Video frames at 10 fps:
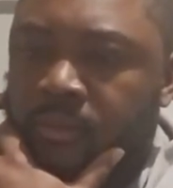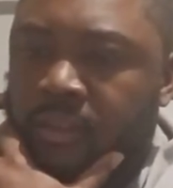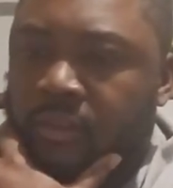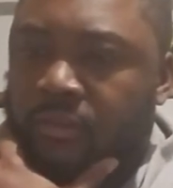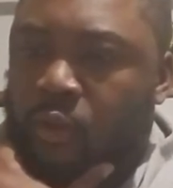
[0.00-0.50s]

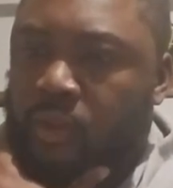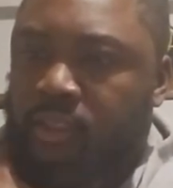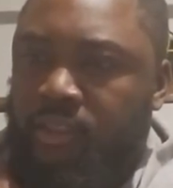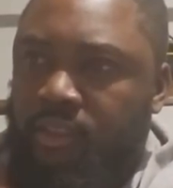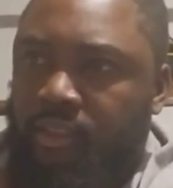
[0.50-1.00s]
the
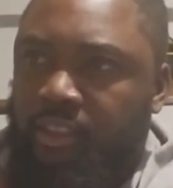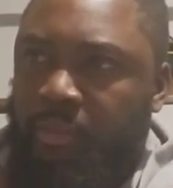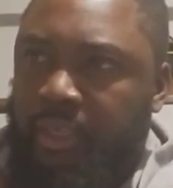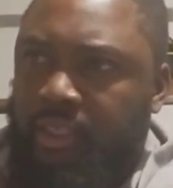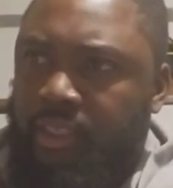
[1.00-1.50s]
voice just
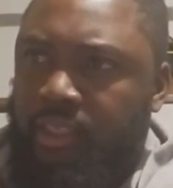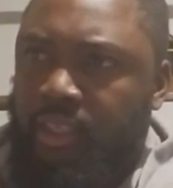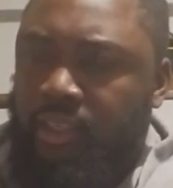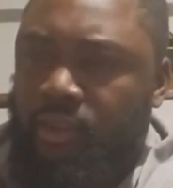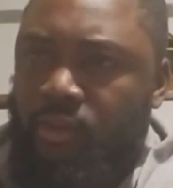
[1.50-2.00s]
basically said,
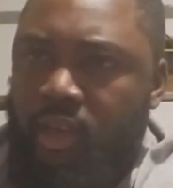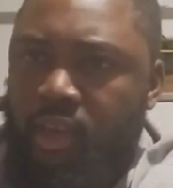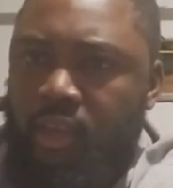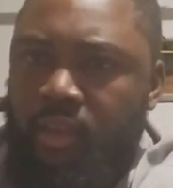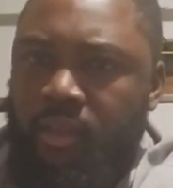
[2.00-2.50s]
"It's okay."